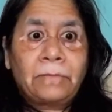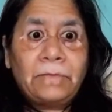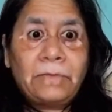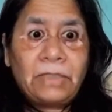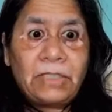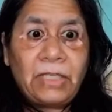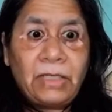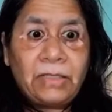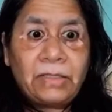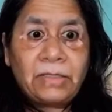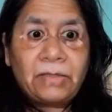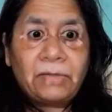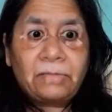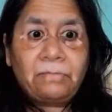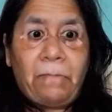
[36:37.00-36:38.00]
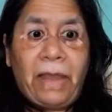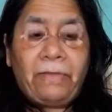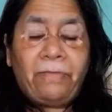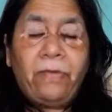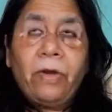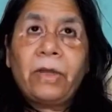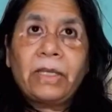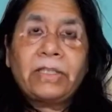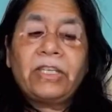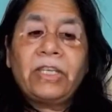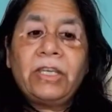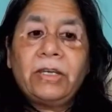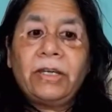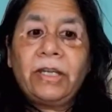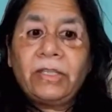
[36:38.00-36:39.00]
since my focus
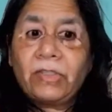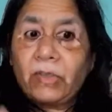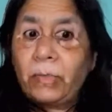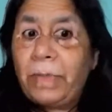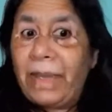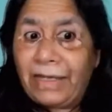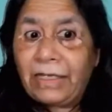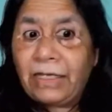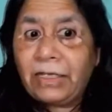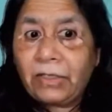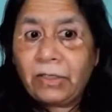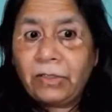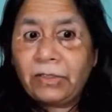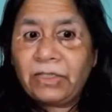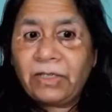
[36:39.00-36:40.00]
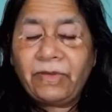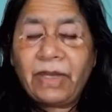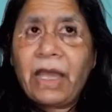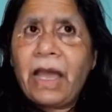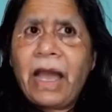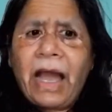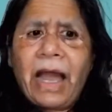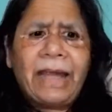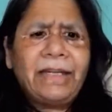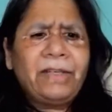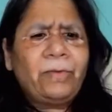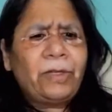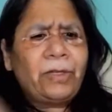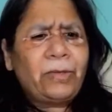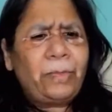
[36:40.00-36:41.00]
here is to make it inclusive, I
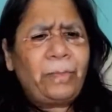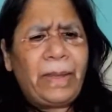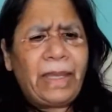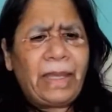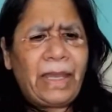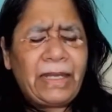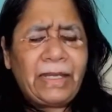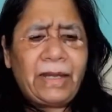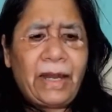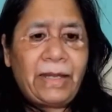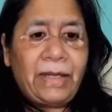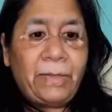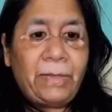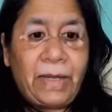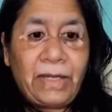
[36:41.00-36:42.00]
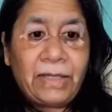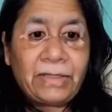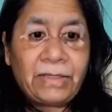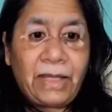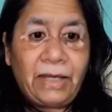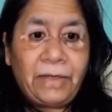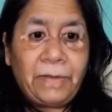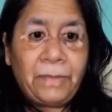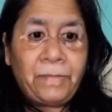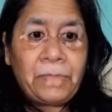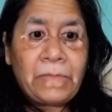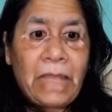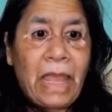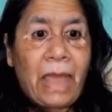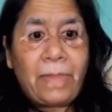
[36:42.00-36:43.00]
didn't want to pick any random data set
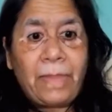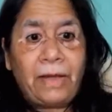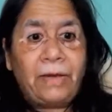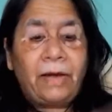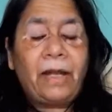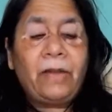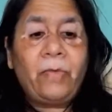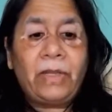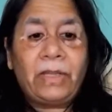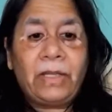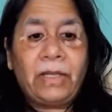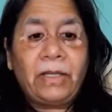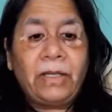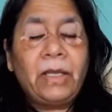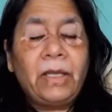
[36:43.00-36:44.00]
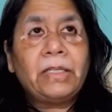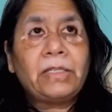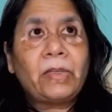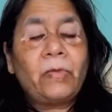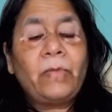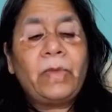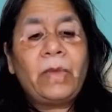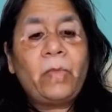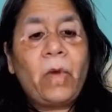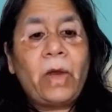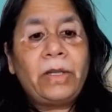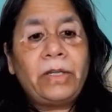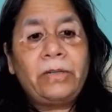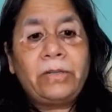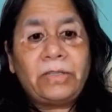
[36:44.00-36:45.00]
and then run with it. So we
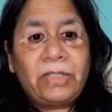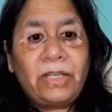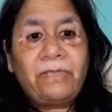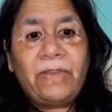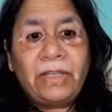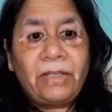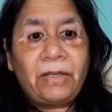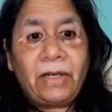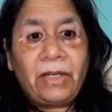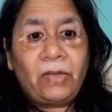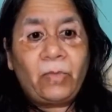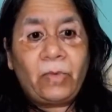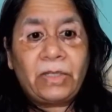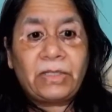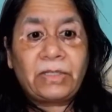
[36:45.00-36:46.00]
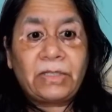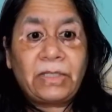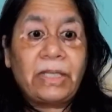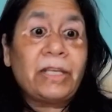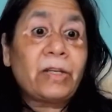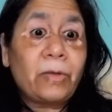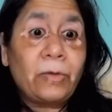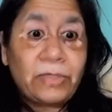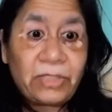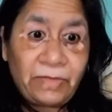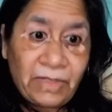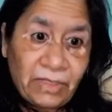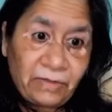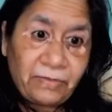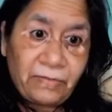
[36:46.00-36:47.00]
wanted to see whether it was inclusive
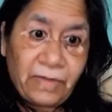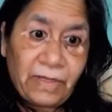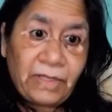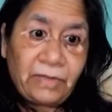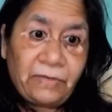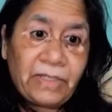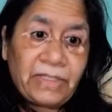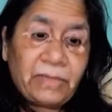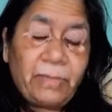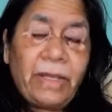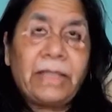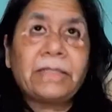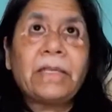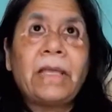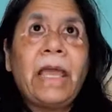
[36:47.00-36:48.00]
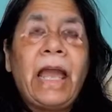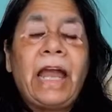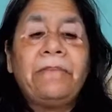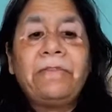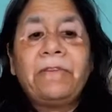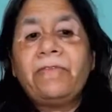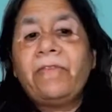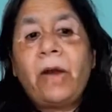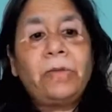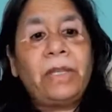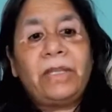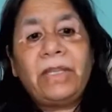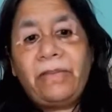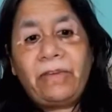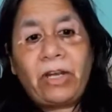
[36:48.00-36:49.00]
in the first place. And we found
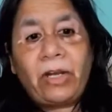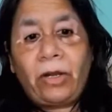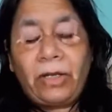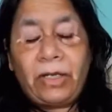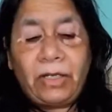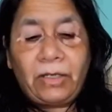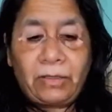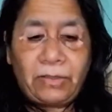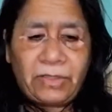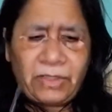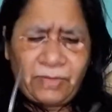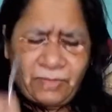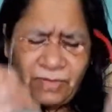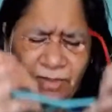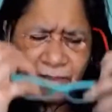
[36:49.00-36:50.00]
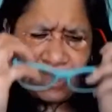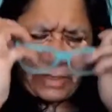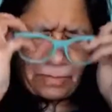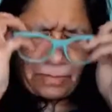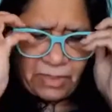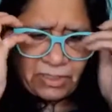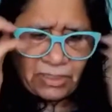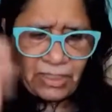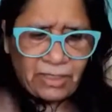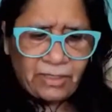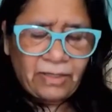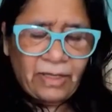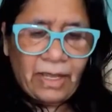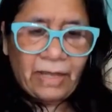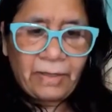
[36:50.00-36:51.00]
that they were not inclusive. So let me share
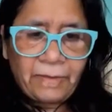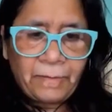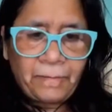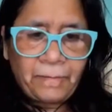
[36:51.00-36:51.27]
that.